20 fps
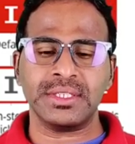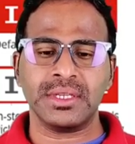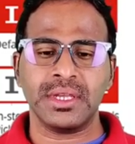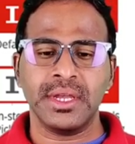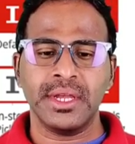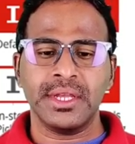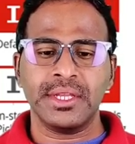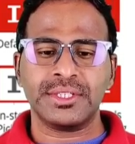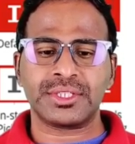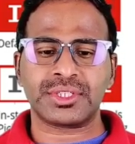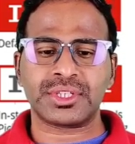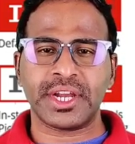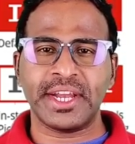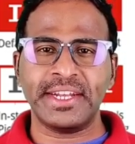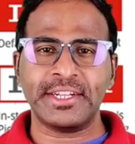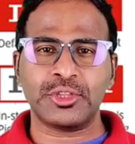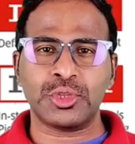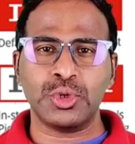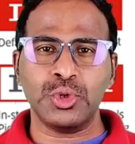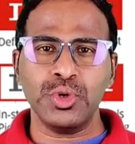straight
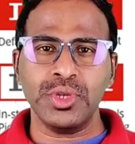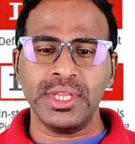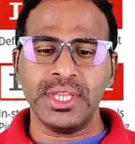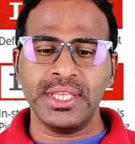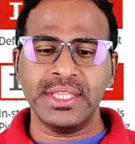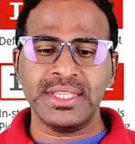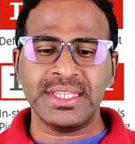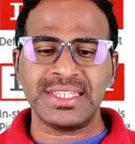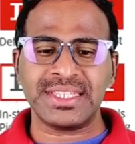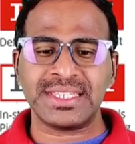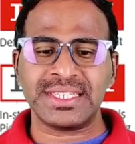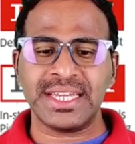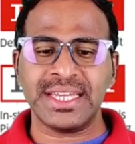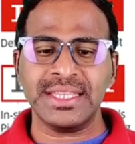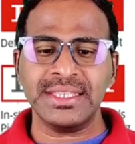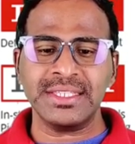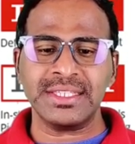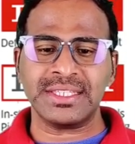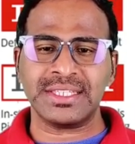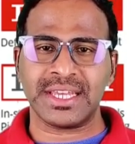through
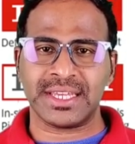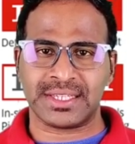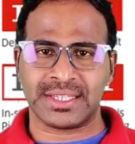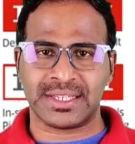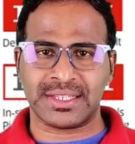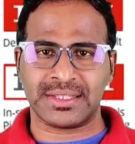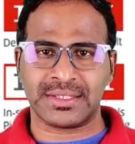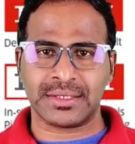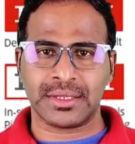instances